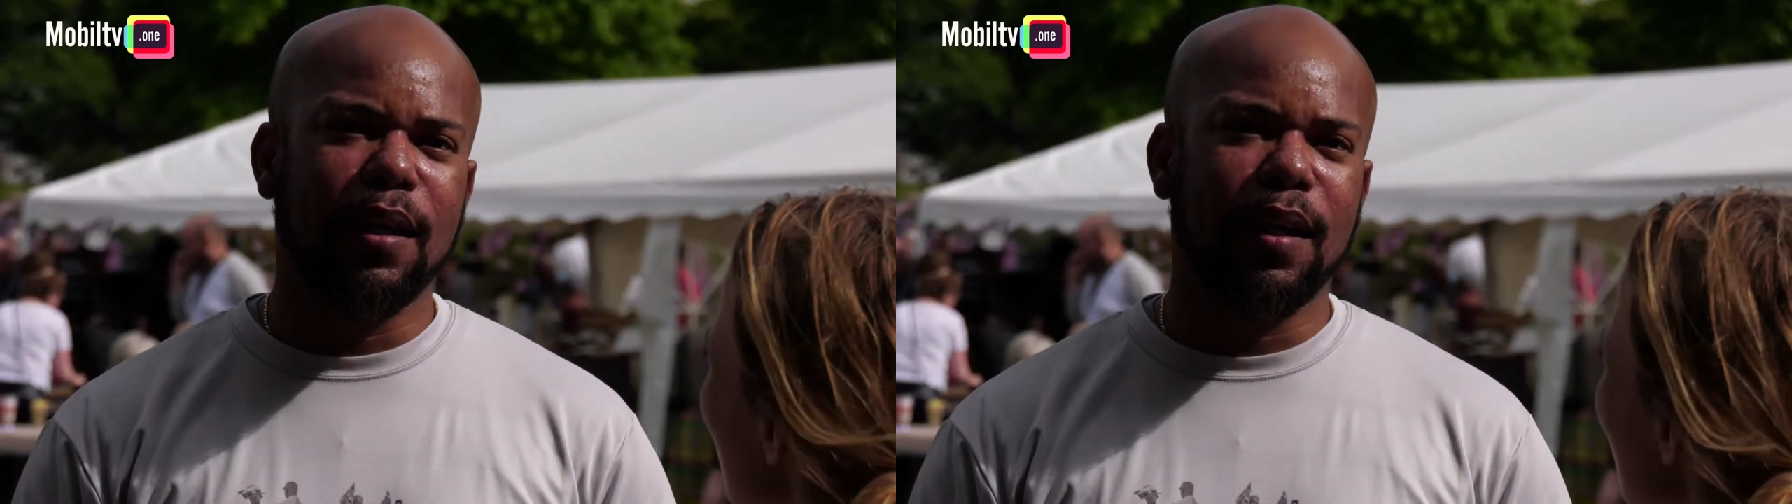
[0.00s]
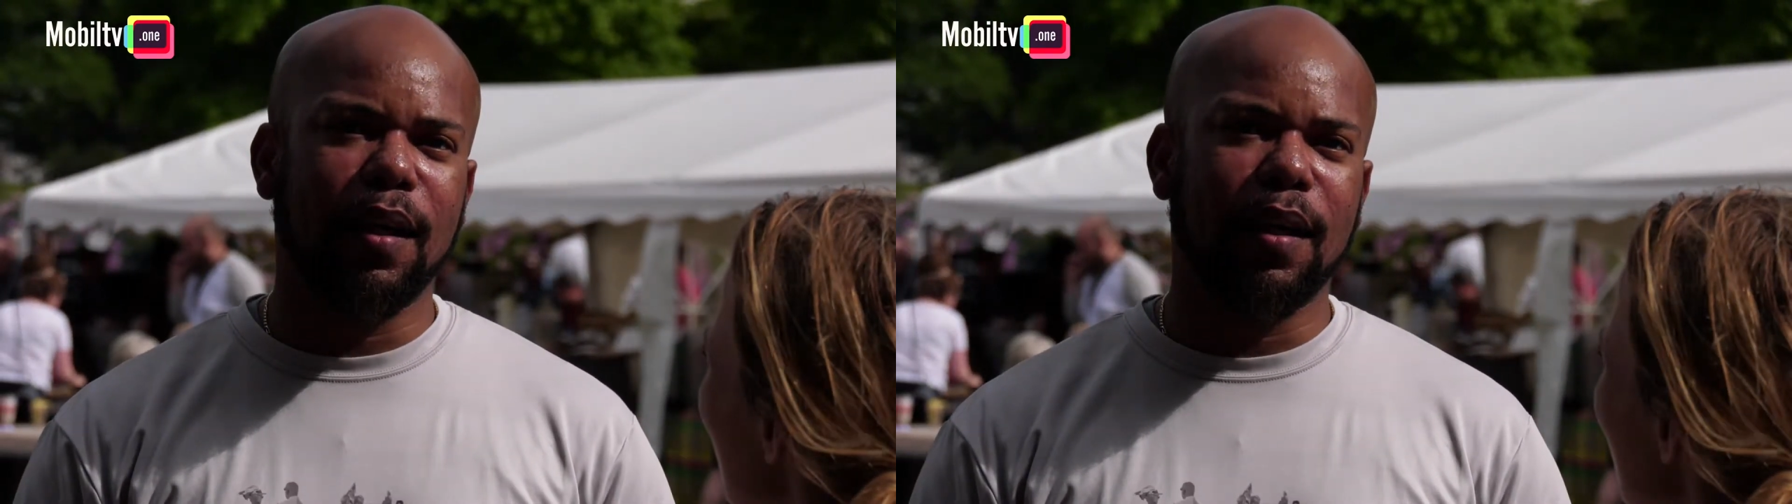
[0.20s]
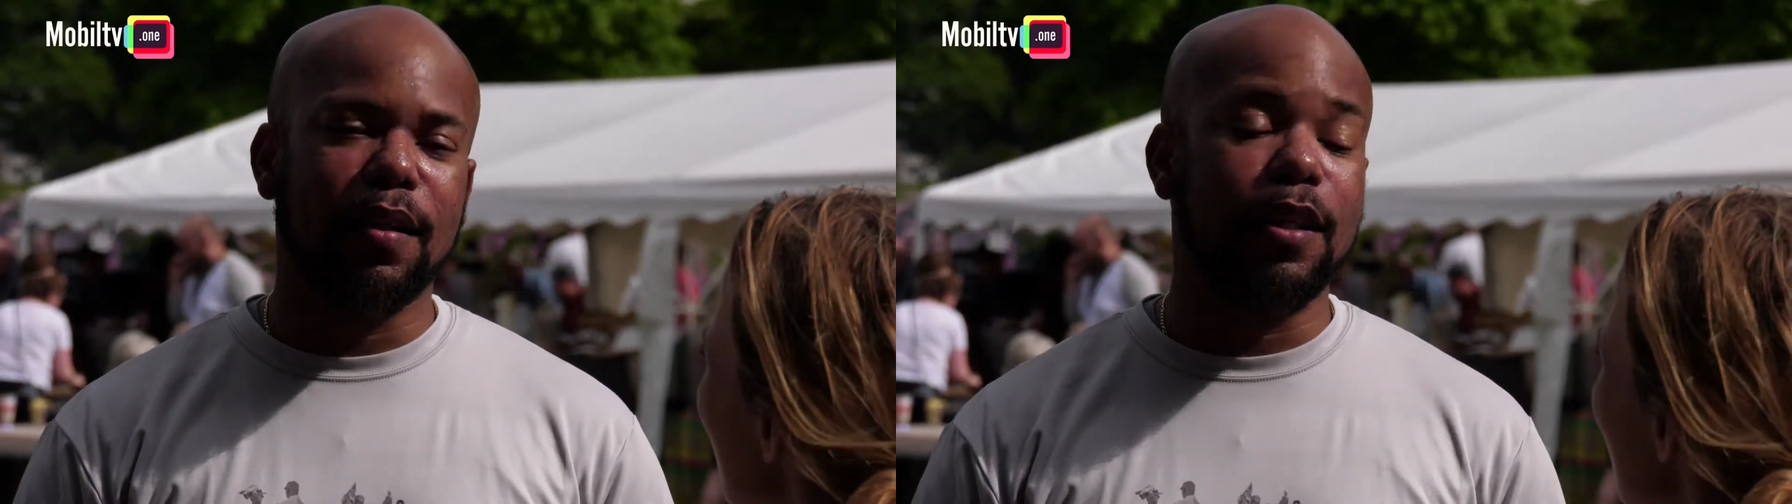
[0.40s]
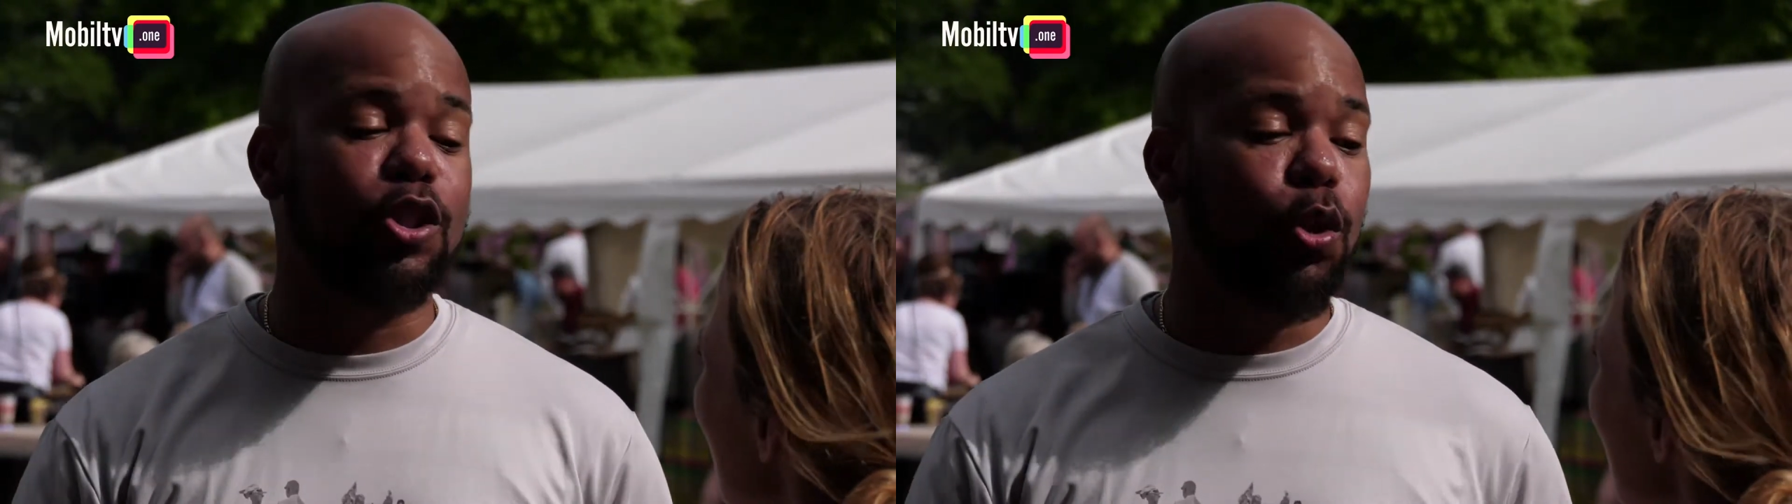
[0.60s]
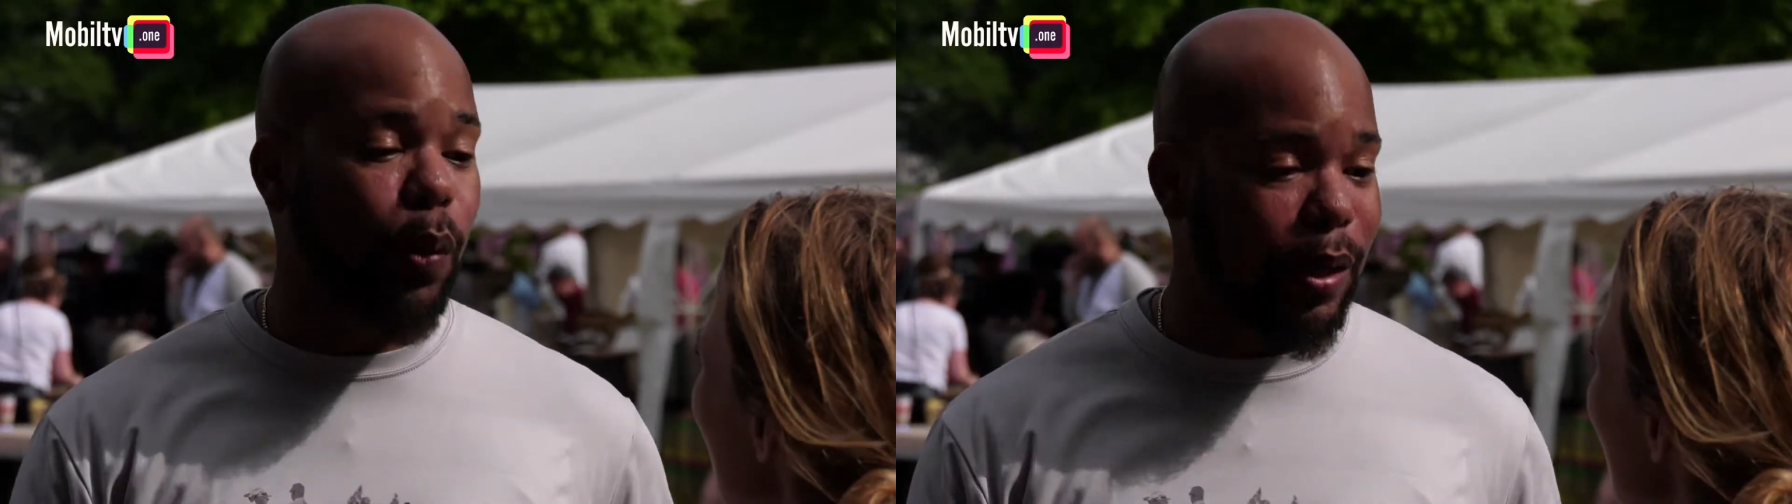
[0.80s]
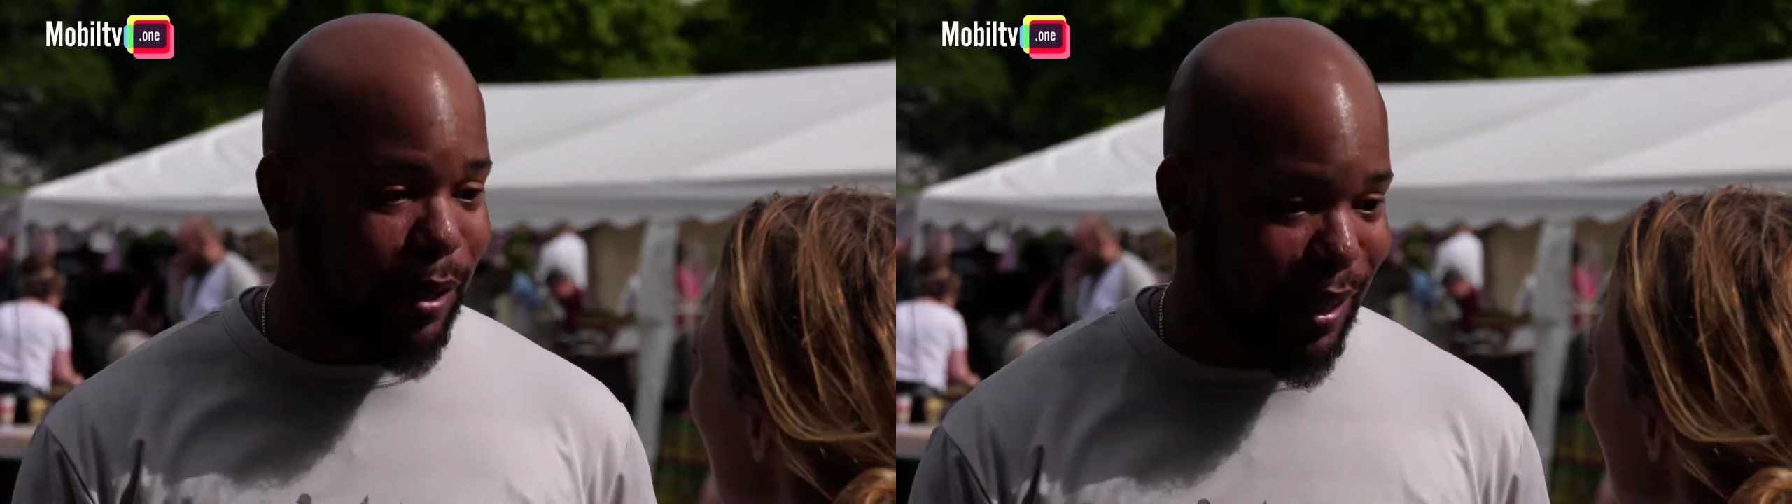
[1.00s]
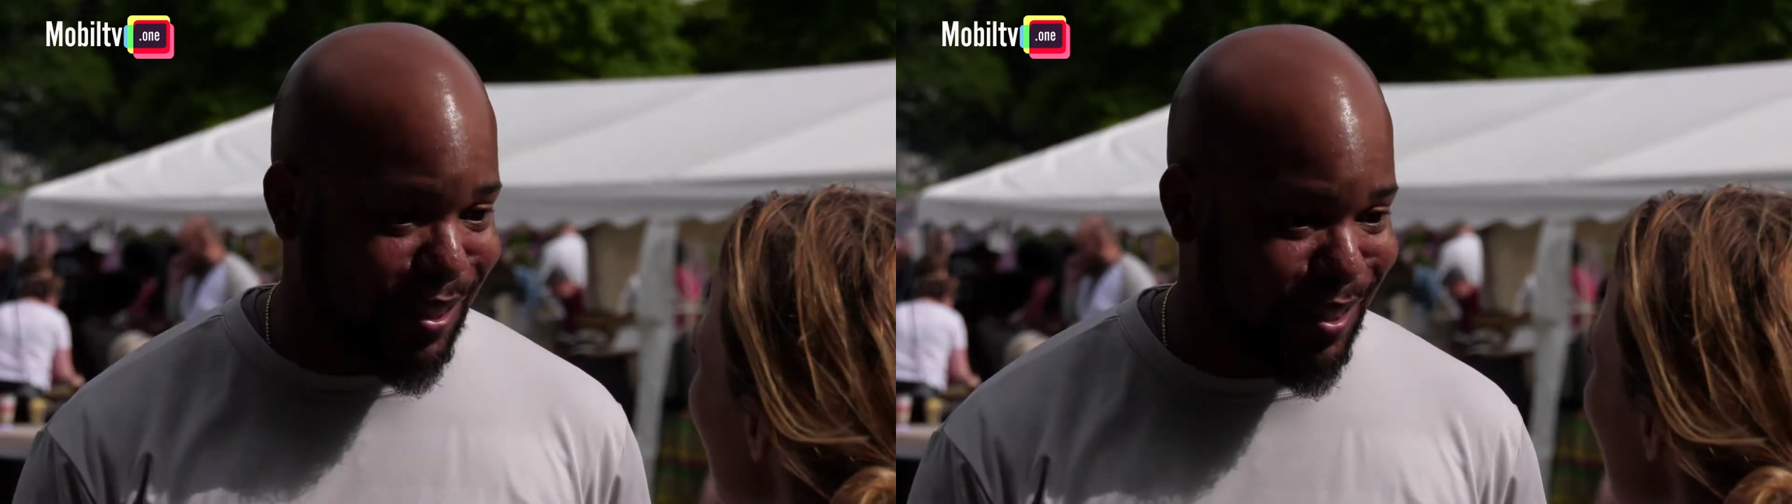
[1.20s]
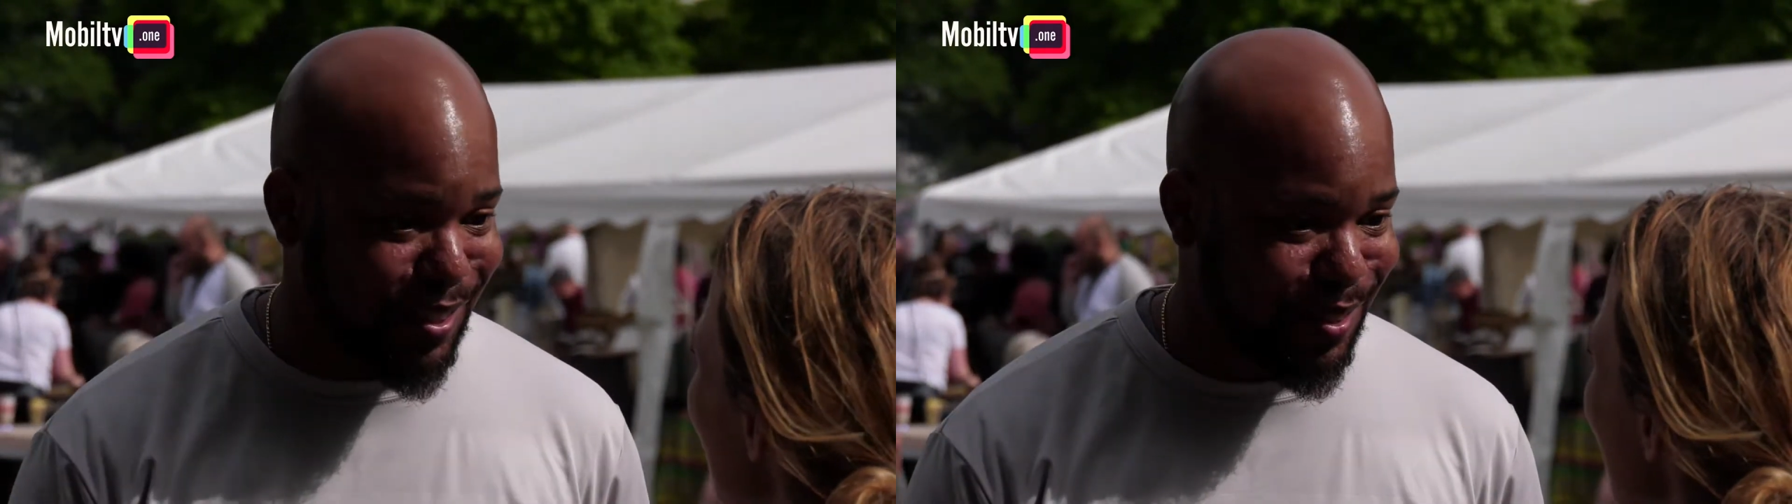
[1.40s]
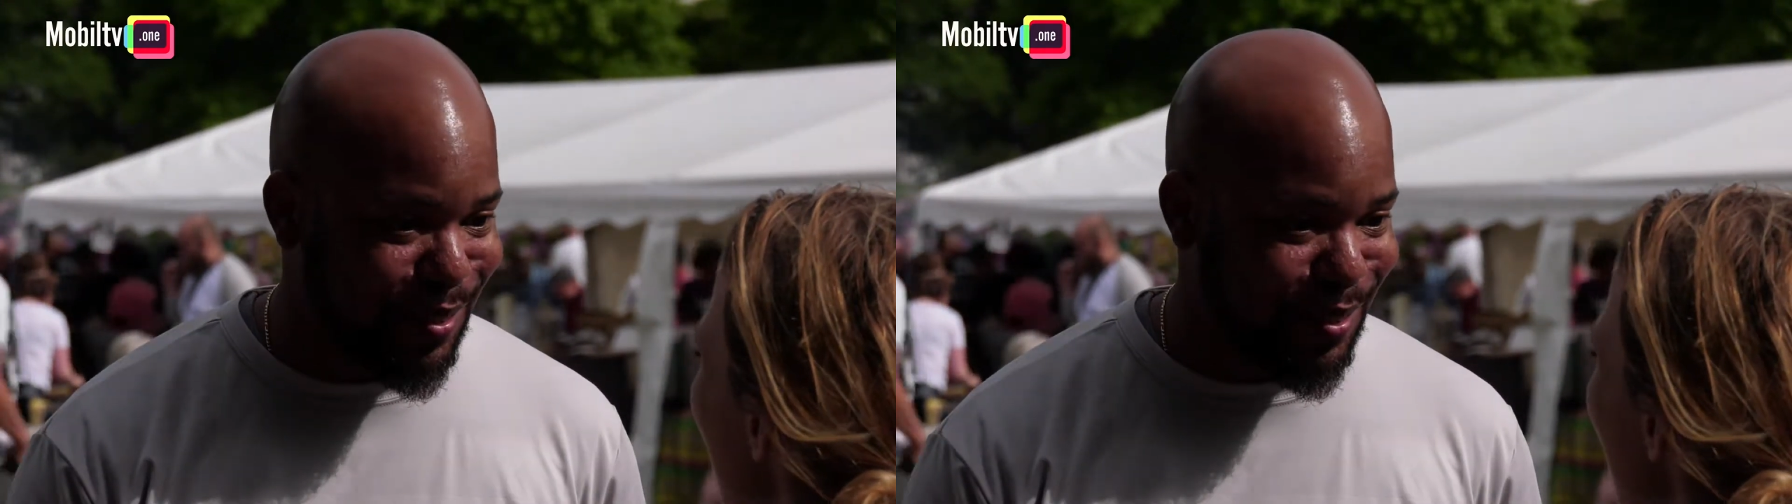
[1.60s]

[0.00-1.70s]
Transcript: the square dance.